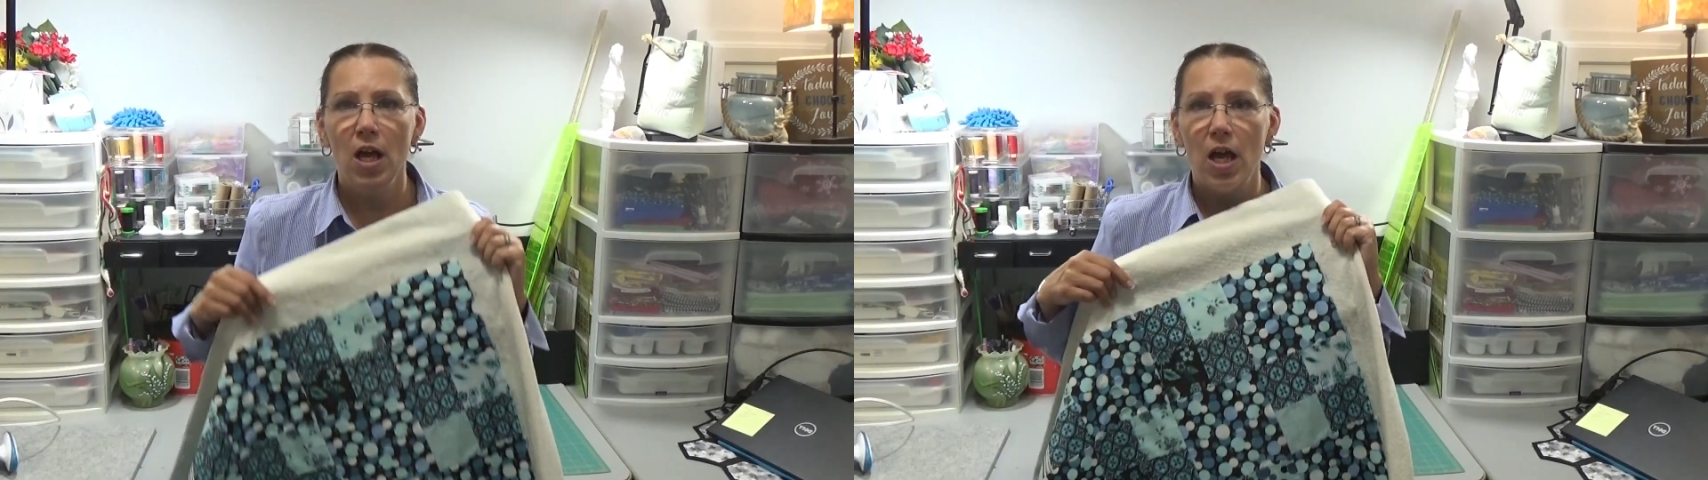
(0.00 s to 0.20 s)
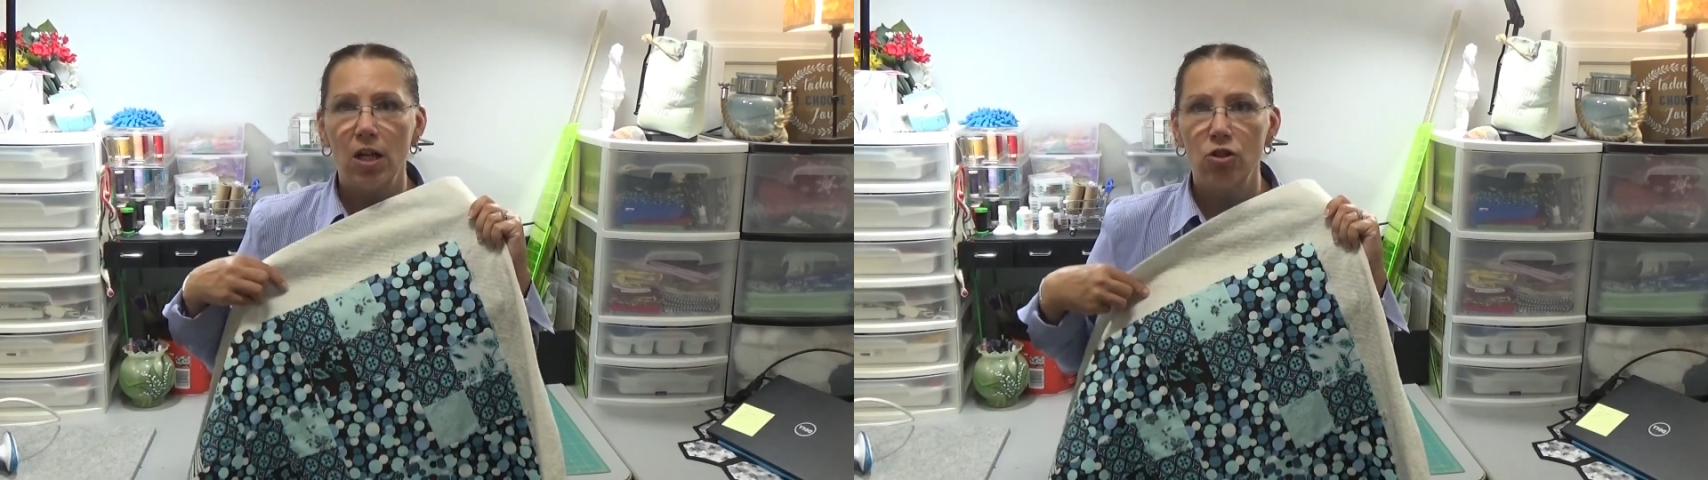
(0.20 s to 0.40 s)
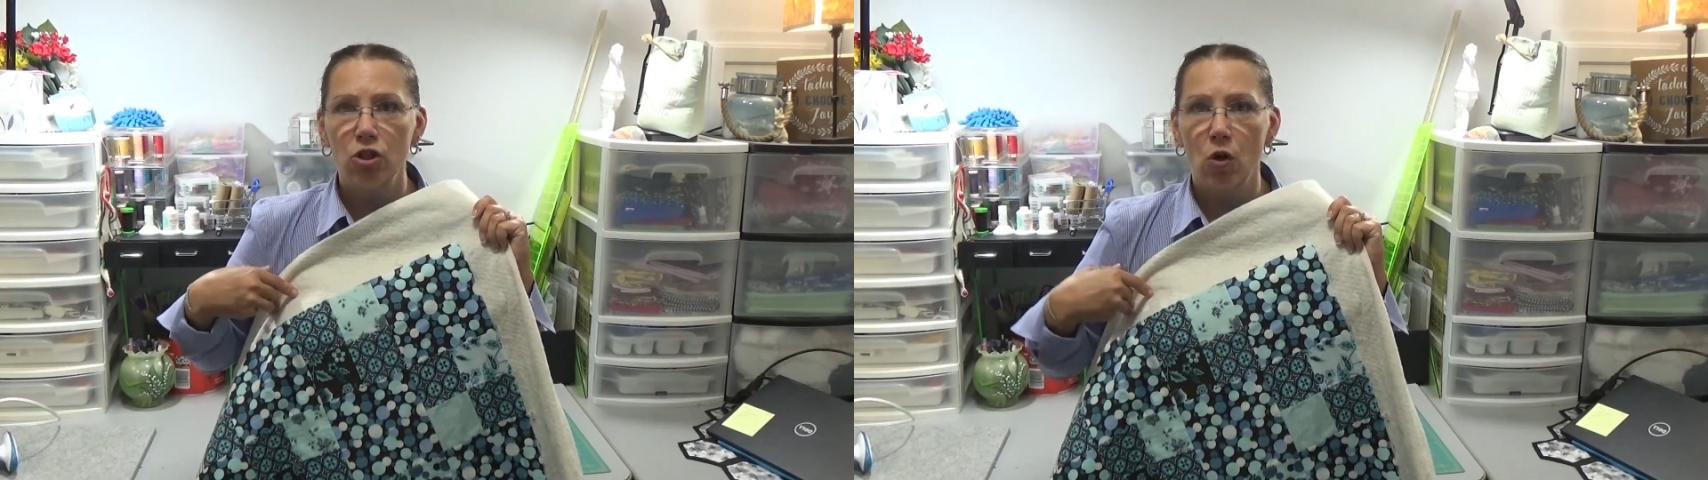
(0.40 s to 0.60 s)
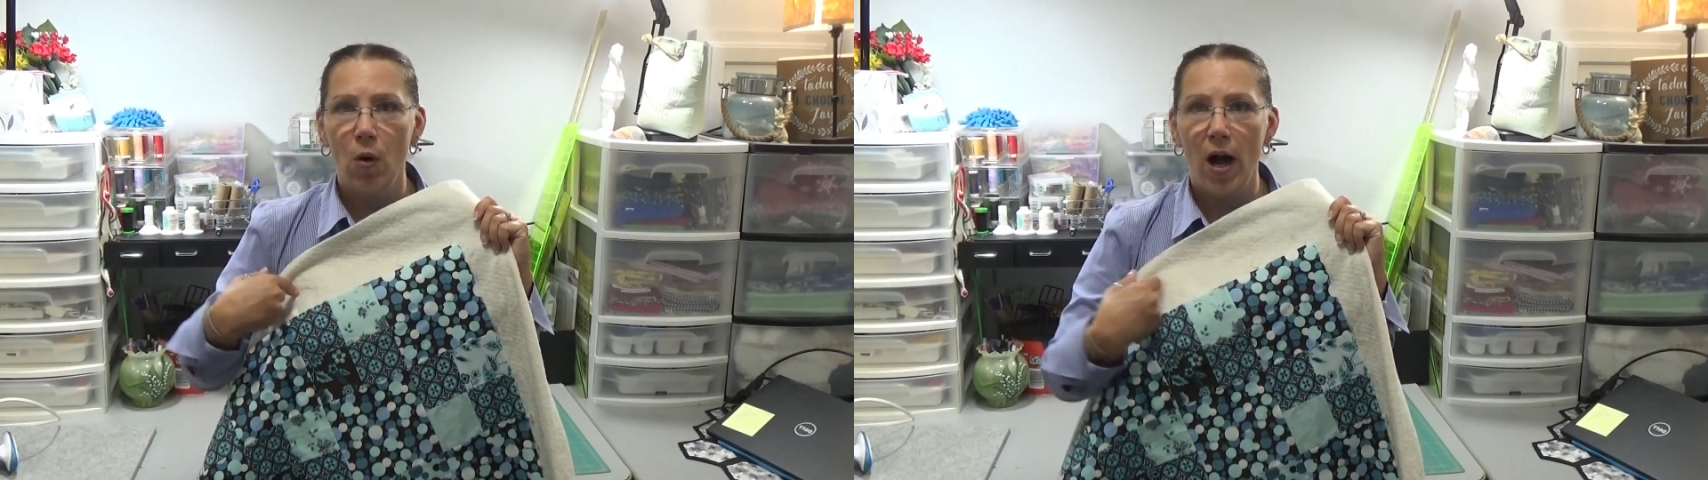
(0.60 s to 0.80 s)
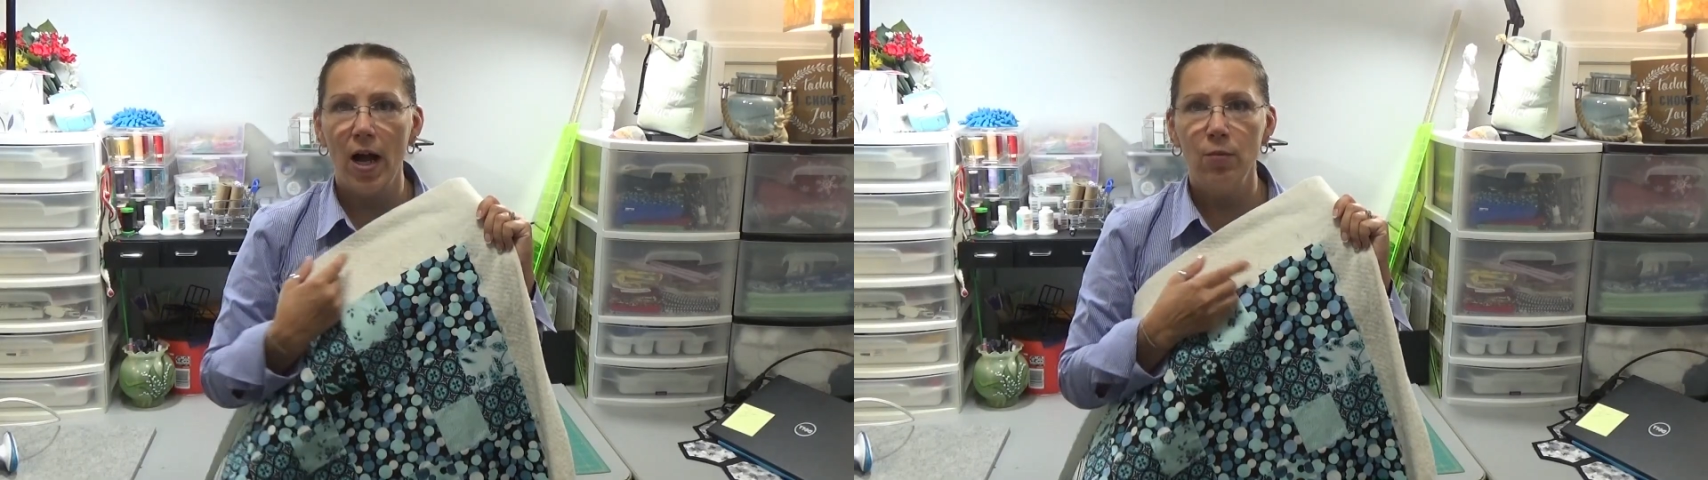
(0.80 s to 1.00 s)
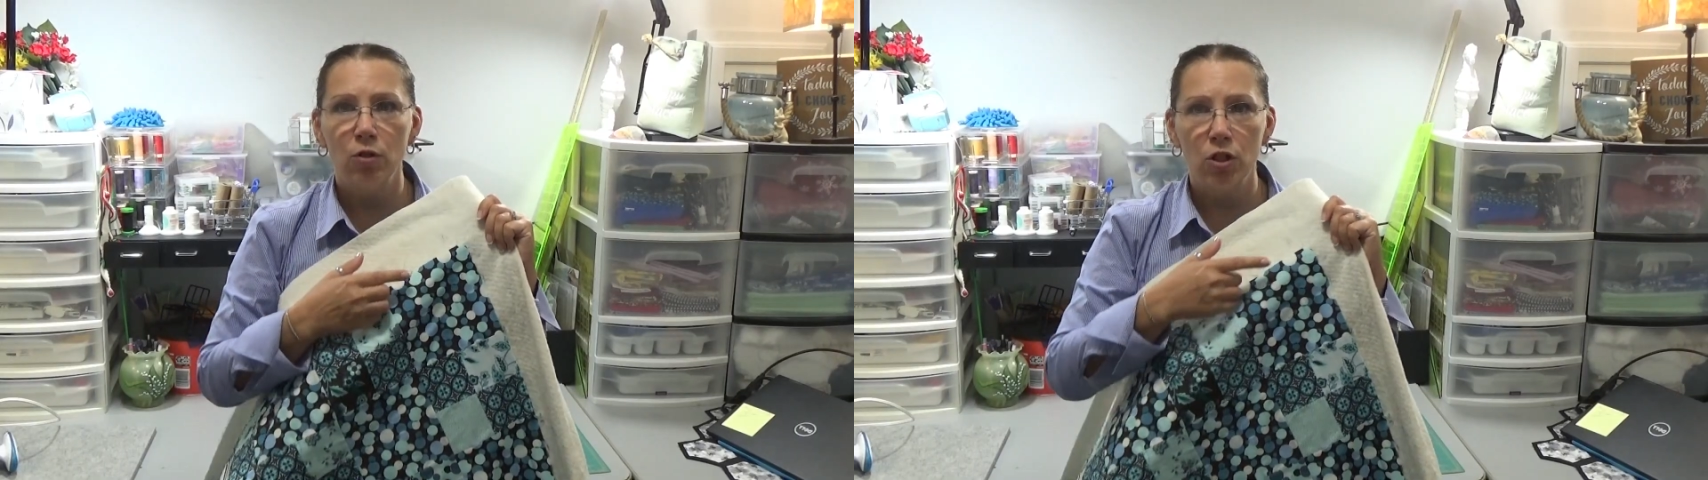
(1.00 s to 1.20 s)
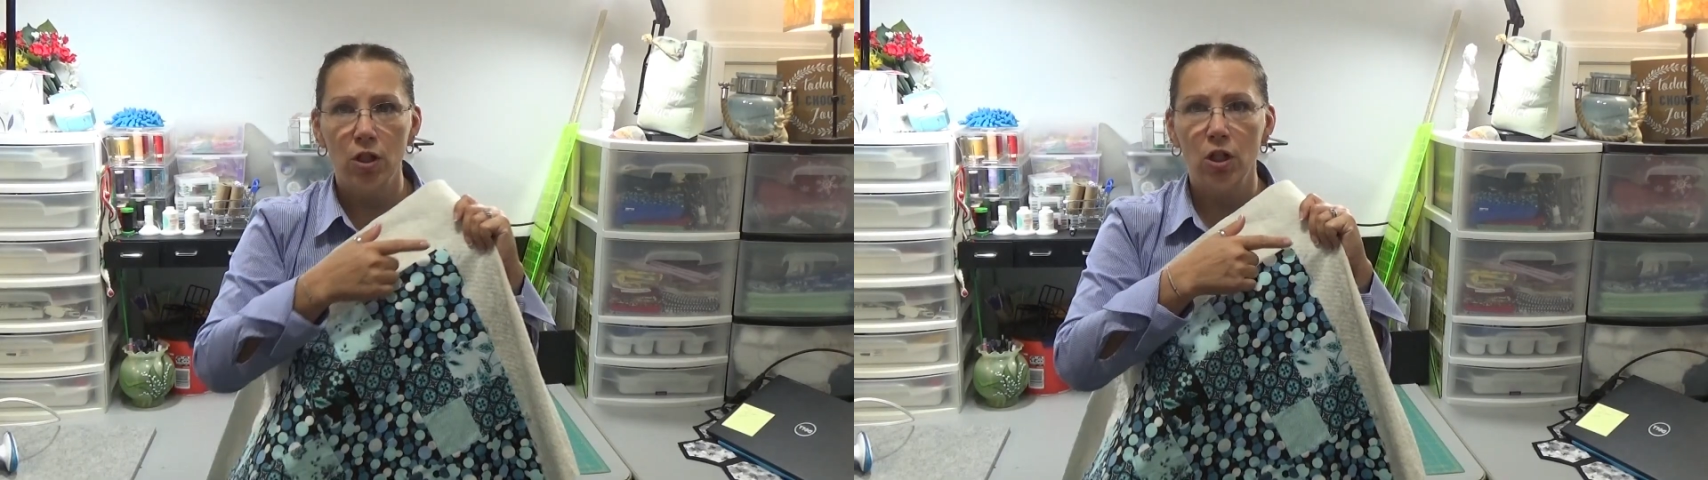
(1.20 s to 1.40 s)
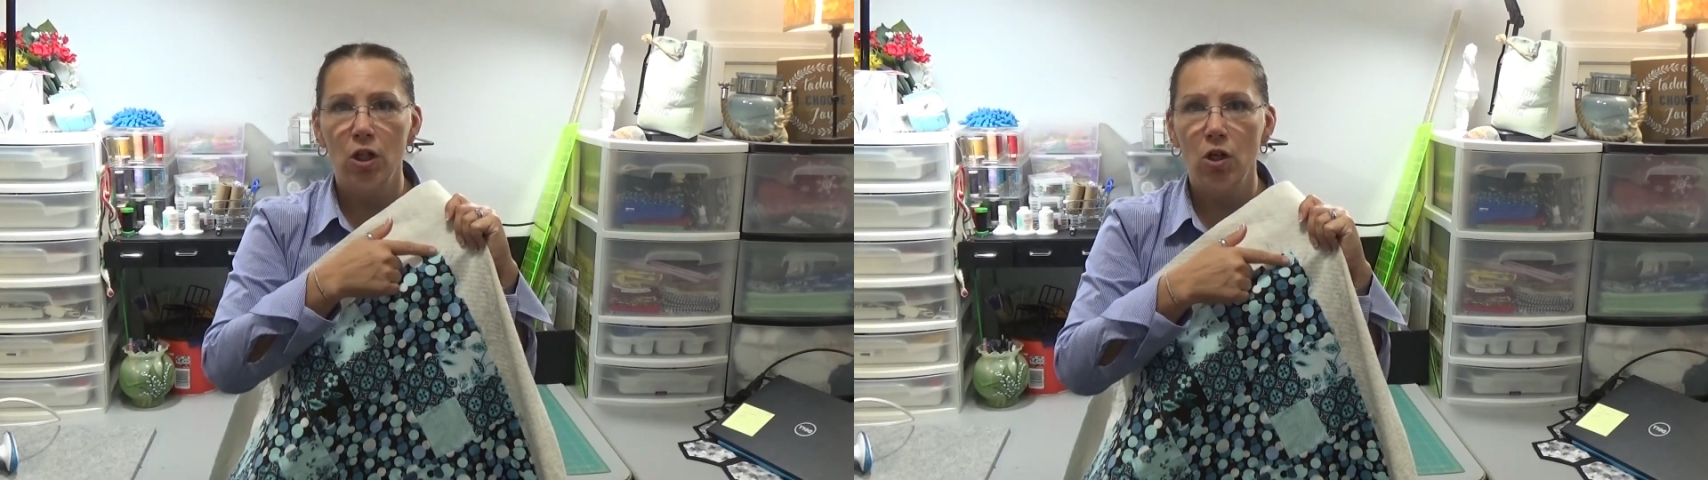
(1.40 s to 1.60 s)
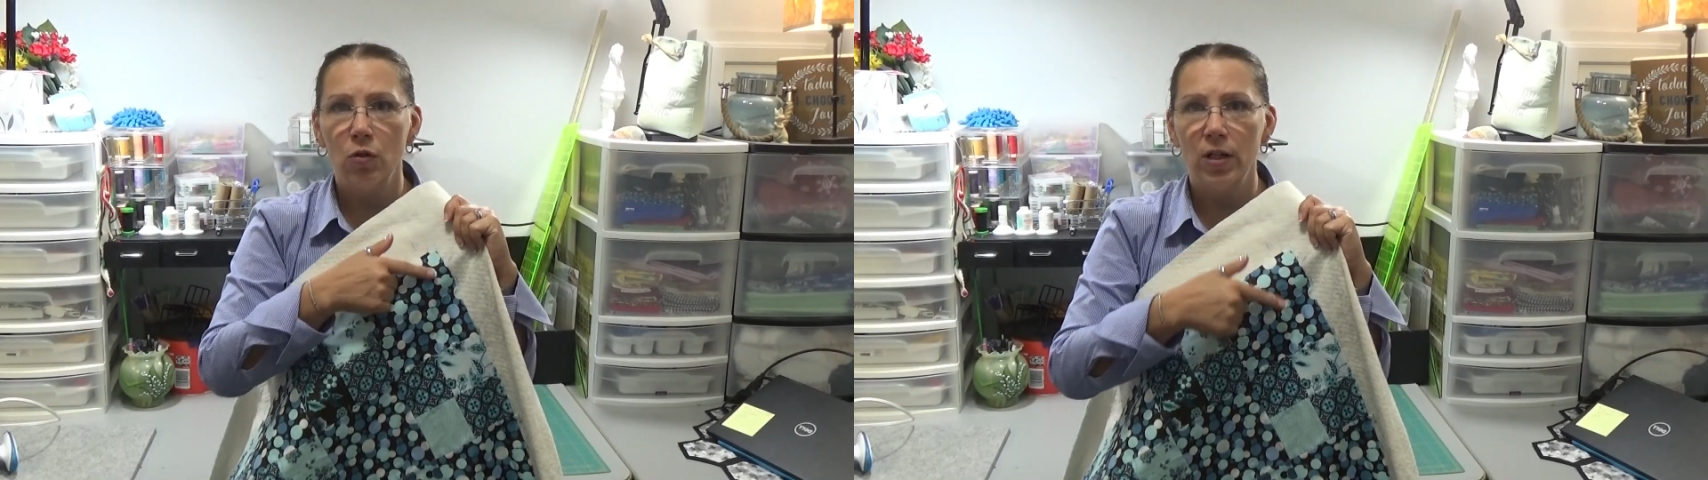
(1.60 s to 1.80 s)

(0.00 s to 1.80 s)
and so I'm just going to go